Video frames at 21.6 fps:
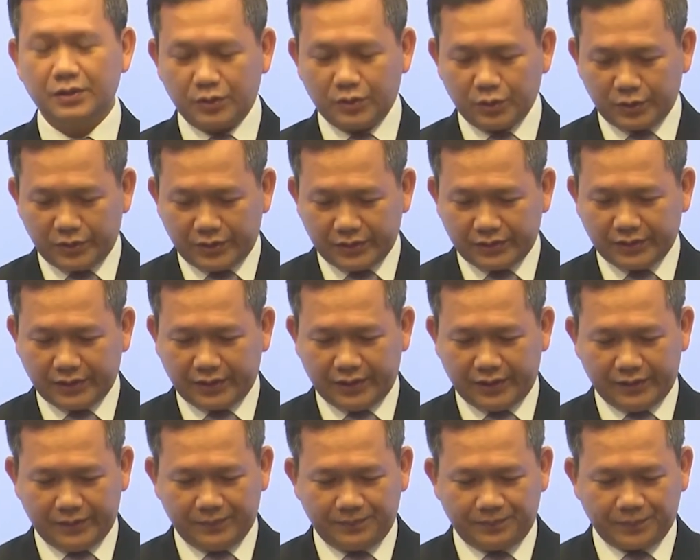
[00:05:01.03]
To this
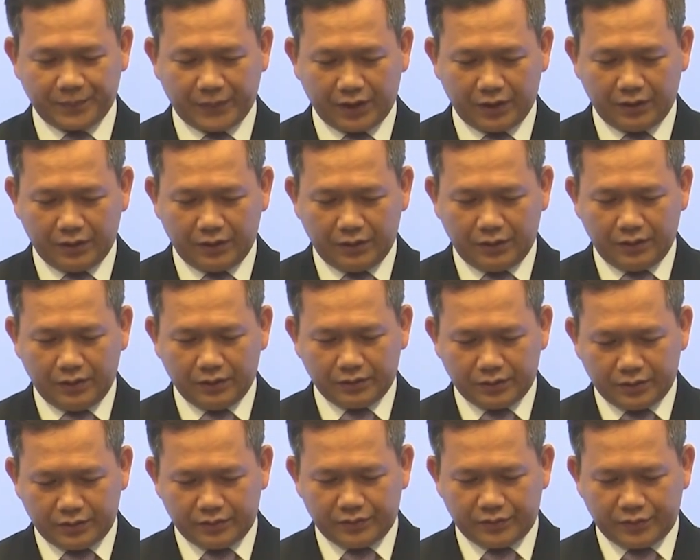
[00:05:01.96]
end,
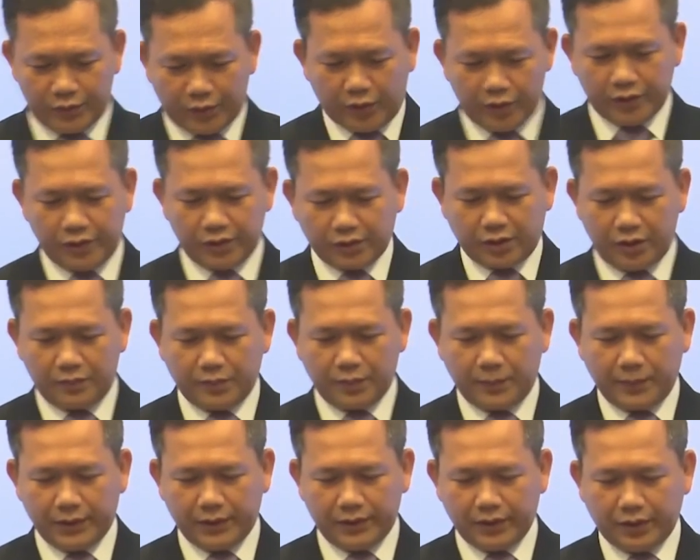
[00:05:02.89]
the Royal
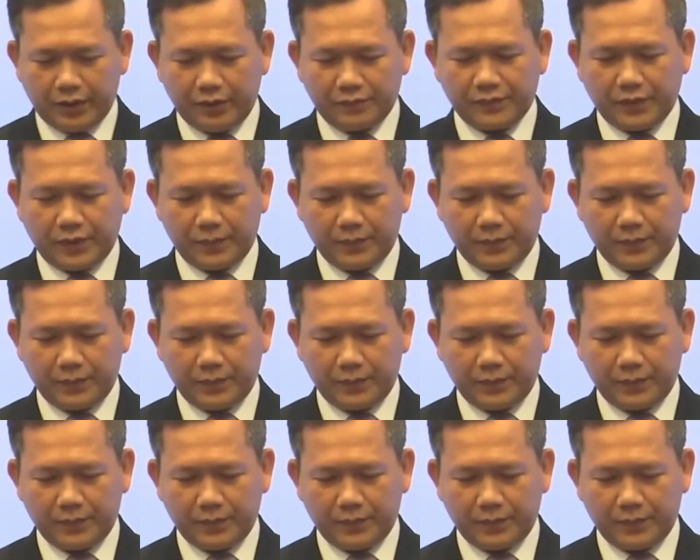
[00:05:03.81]
Government of